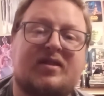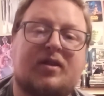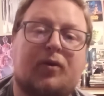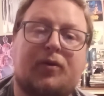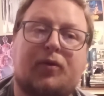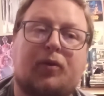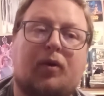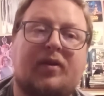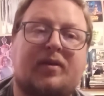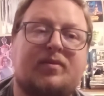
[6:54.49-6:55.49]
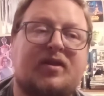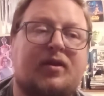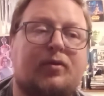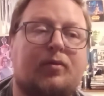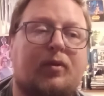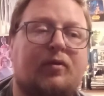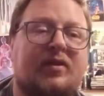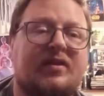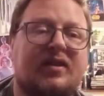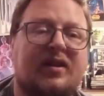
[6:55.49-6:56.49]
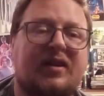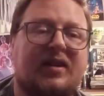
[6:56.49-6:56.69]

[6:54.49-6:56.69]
is going through all the MCU movies